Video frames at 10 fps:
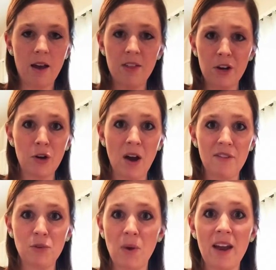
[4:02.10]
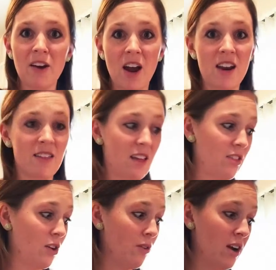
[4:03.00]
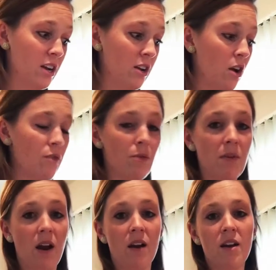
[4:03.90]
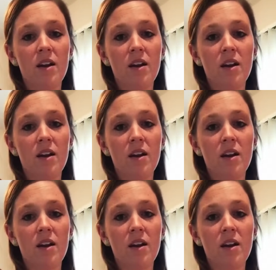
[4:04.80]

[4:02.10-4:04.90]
And then you don't have to wait or anything. They're ready to go from there.